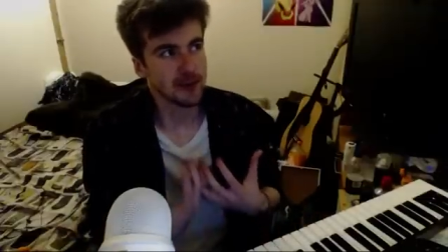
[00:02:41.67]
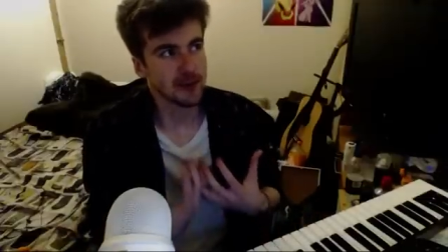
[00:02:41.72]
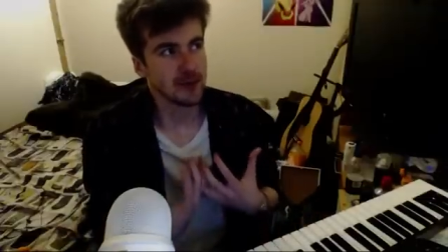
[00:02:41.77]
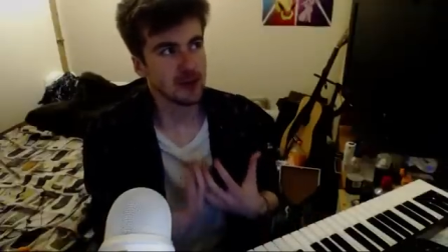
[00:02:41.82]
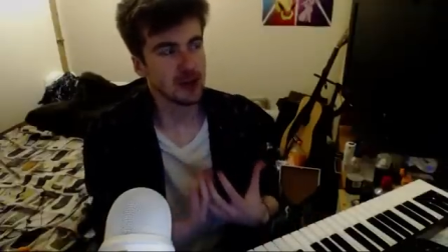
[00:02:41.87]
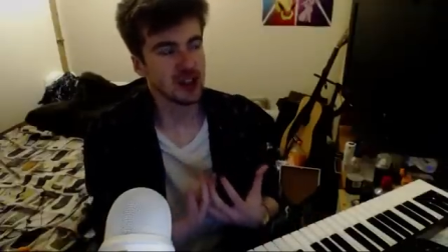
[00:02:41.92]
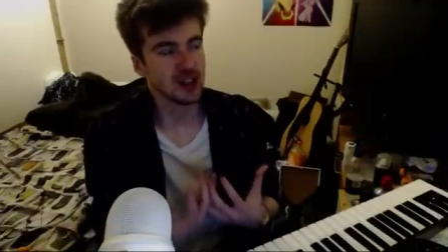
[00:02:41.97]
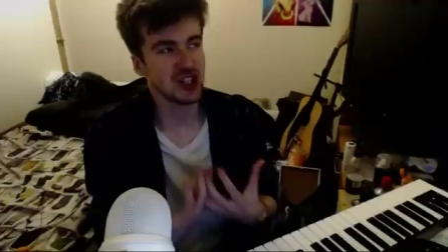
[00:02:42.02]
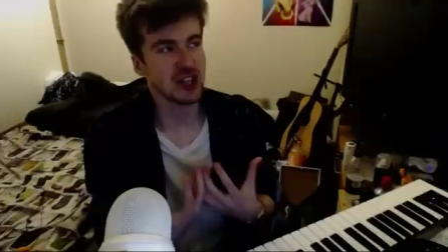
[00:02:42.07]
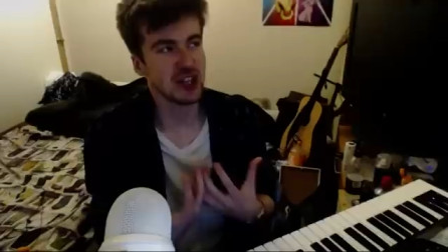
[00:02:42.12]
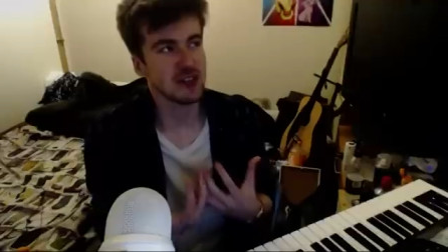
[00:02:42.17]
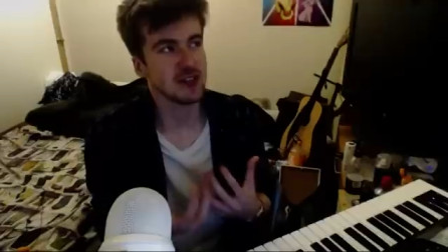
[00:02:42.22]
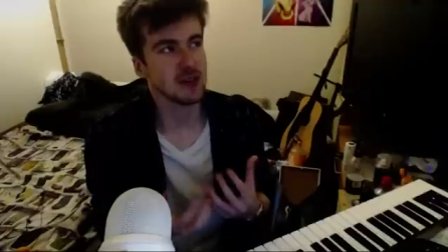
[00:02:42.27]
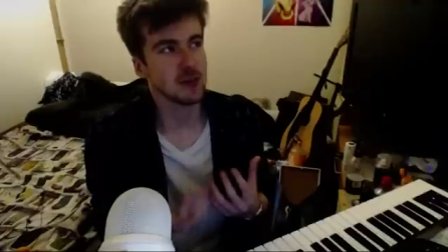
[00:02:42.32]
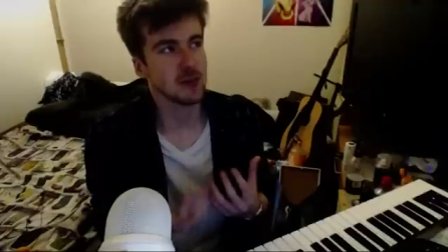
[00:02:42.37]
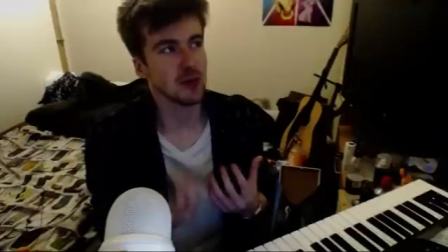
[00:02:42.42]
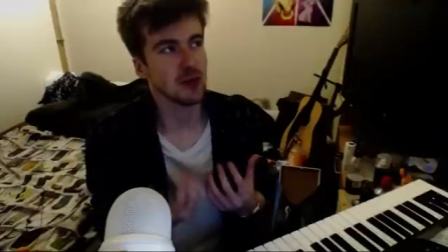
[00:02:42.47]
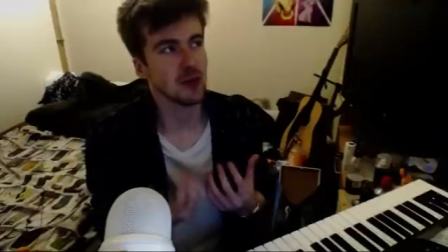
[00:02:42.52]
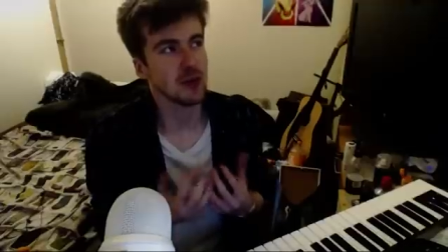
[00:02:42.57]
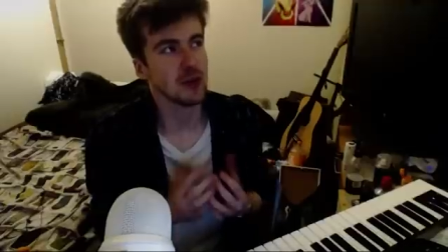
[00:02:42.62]
project it
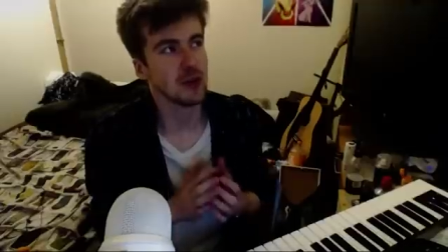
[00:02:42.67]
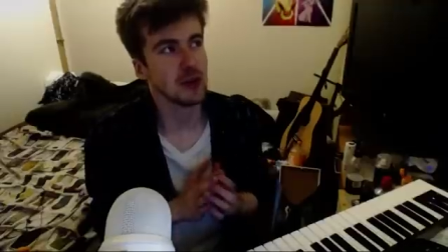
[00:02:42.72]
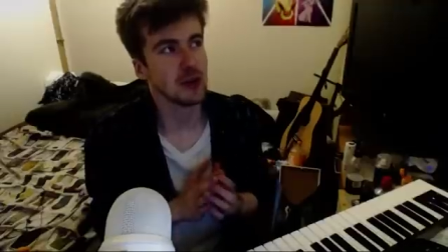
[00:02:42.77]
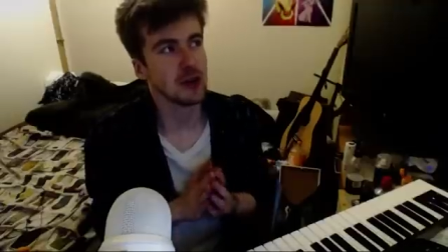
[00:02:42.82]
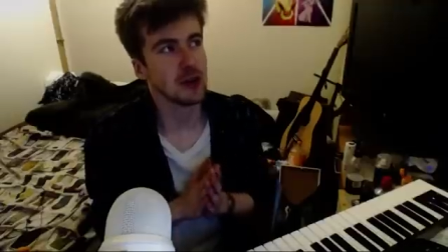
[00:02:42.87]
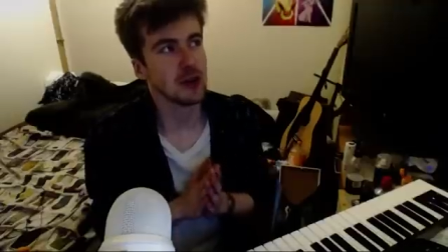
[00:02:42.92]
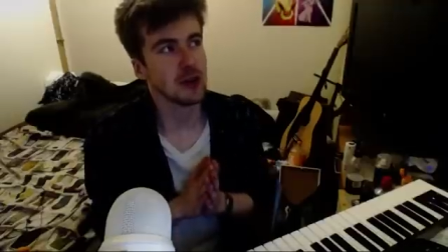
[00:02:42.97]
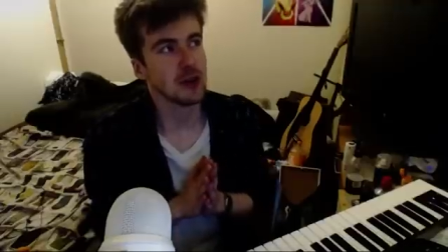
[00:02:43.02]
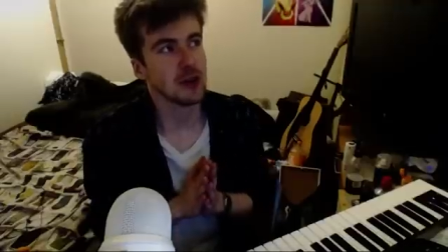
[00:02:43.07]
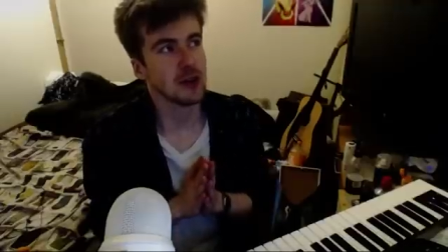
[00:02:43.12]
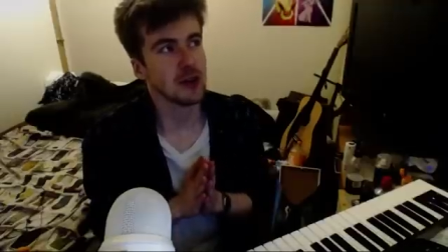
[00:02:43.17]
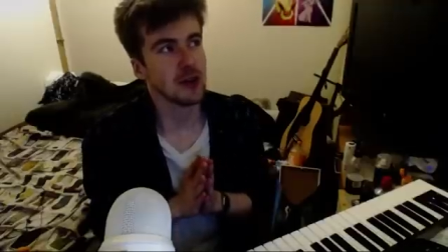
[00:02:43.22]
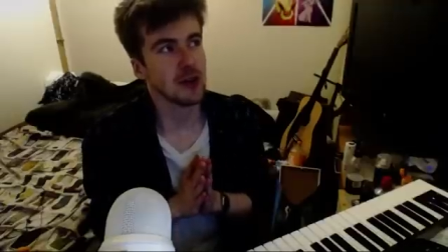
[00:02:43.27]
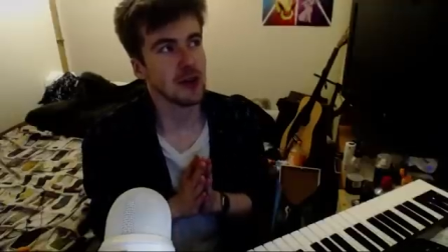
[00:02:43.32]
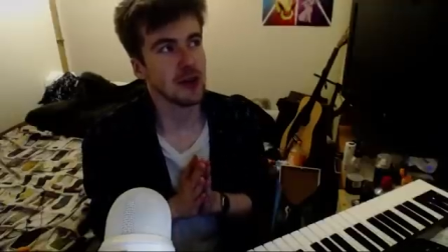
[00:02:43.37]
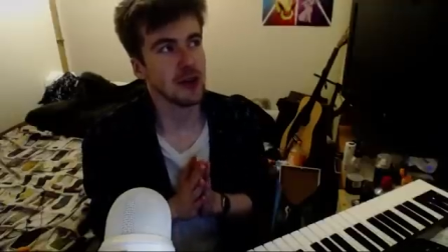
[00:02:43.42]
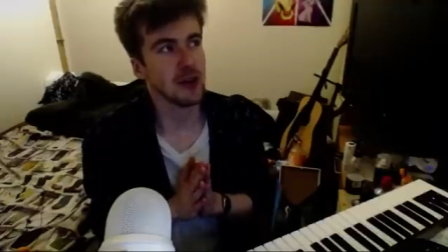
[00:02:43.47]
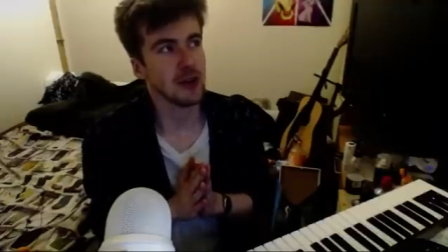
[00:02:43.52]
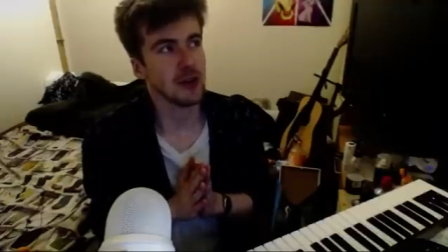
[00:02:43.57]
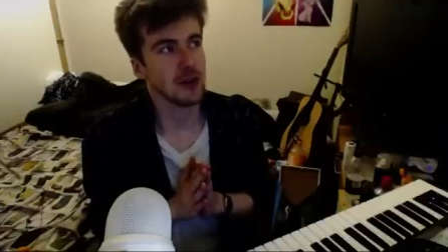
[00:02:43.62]
more
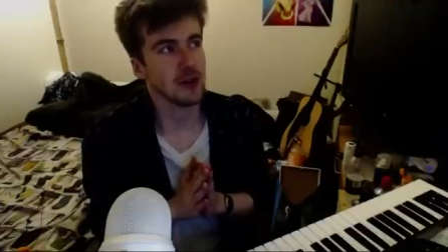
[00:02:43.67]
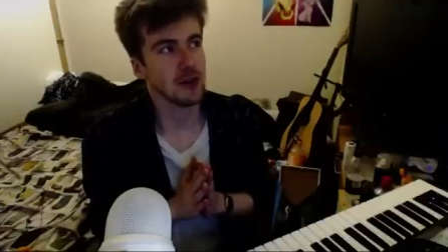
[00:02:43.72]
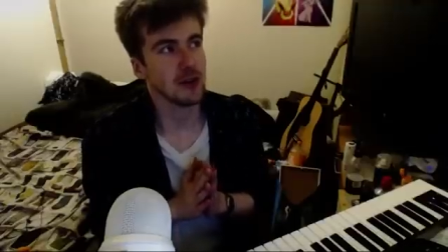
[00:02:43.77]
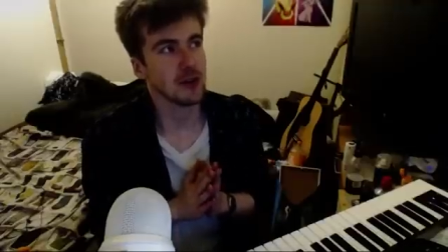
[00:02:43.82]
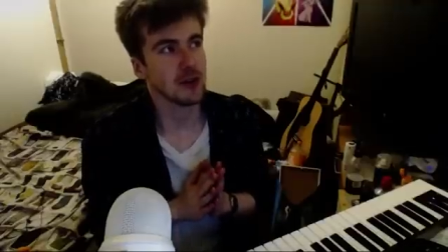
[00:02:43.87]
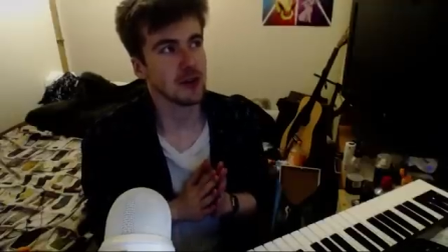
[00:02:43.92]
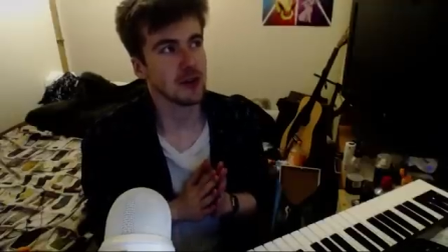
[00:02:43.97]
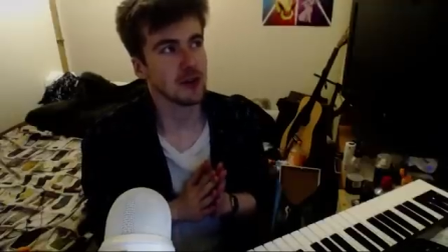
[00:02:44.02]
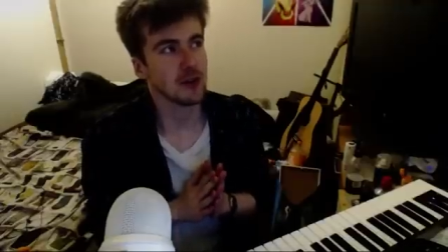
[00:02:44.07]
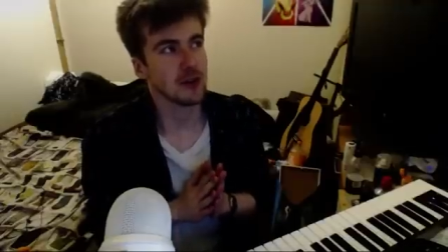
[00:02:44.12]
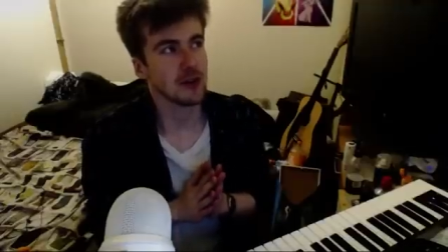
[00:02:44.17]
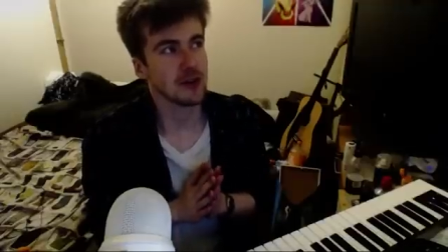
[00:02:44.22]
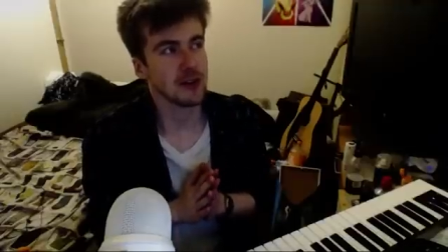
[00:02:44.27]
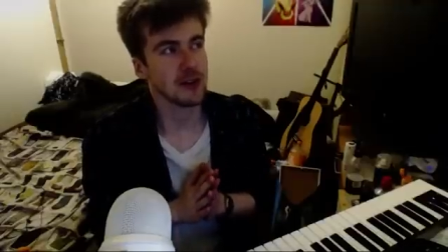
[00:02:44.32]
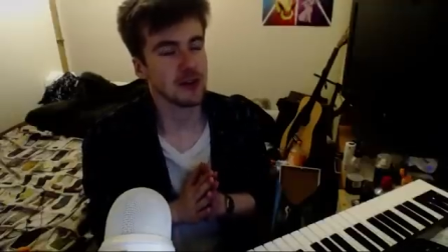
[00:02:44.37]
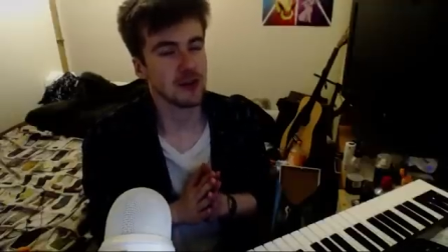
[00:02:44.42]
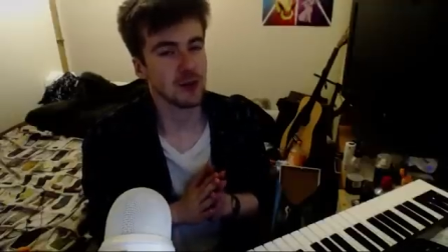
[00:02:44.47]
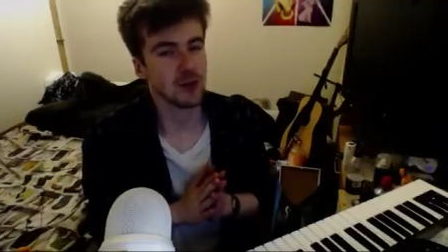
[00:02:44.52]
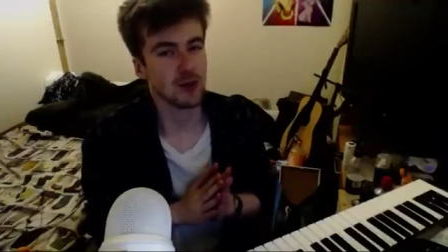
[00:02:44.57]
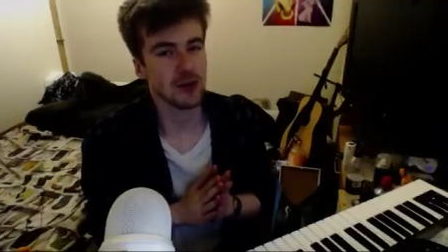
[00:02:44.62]
than, say,
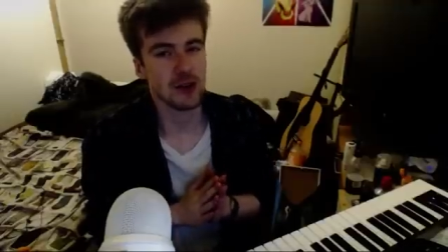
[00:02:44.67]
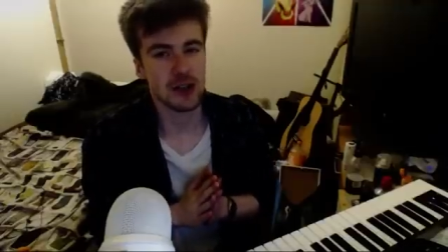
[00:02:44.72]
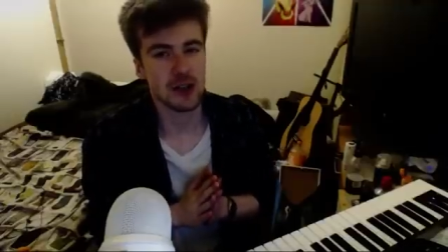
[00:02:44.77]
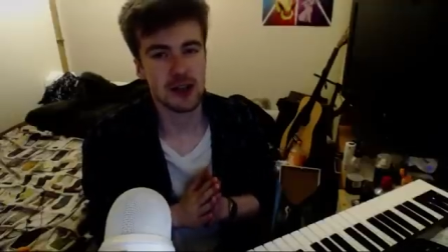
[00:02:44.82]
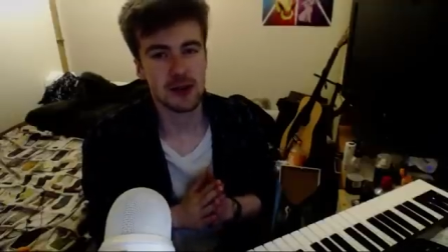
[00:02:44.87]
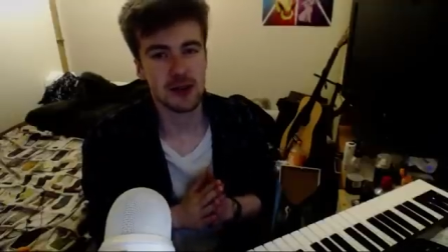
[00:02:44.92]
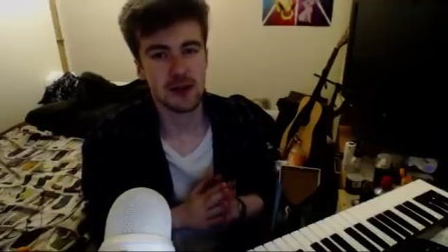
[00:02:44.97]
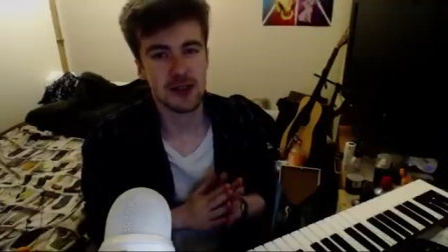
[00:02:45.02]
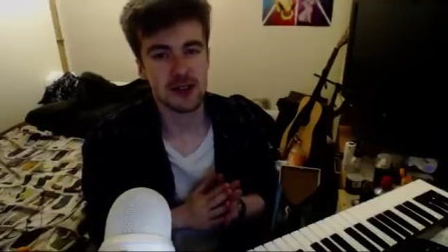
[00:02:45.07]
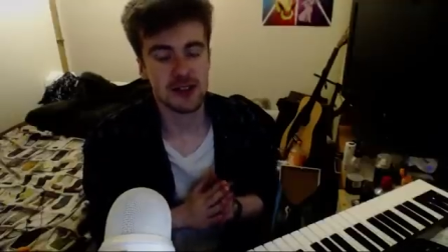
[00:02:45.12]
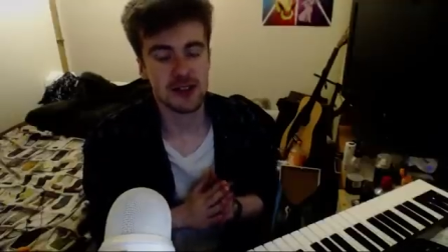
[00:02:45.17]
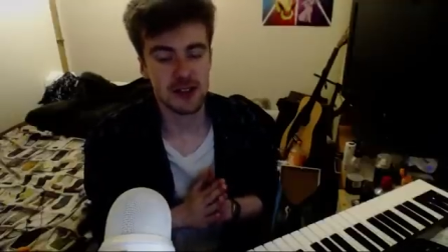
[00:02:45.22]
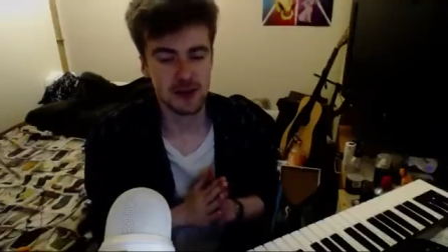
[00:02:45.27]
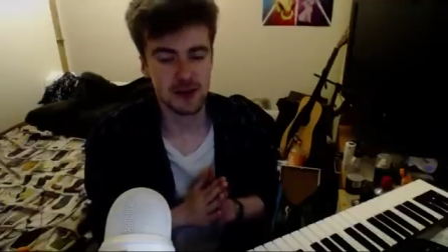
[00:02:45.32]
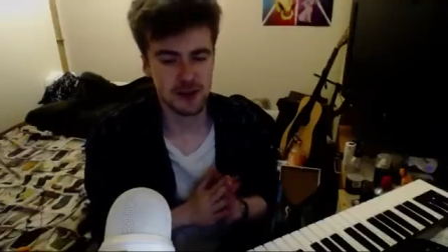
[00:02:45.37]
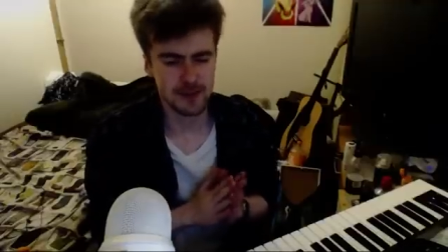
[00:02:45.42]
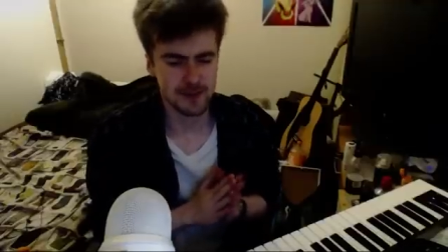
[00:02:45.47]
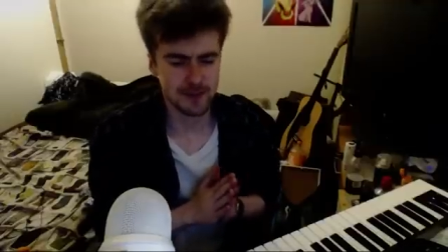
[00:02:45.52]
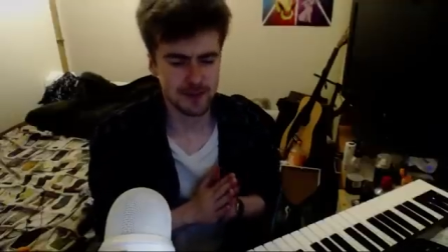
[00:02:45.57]
someone like myself